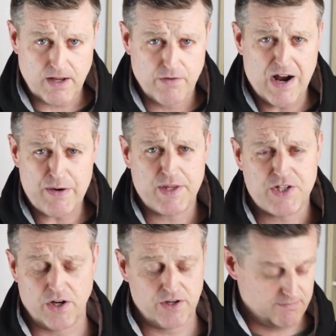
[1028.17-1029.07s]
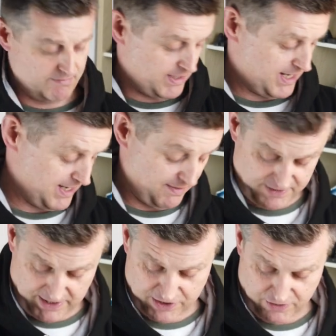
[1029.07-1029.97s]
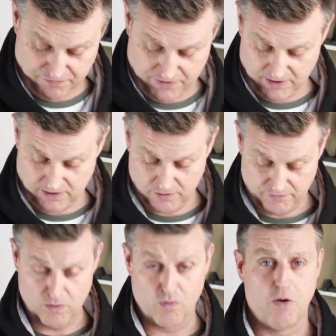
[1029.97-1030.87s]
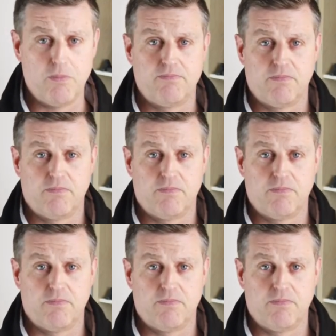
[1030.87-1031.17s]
I ride with this on, and you do feel lovely and warm.